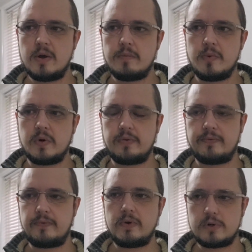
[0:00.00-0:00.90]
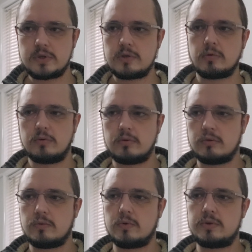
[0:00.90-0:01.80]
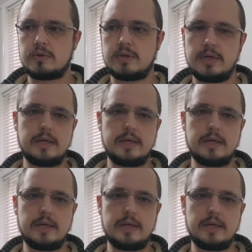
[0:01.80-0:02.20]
my first thought was,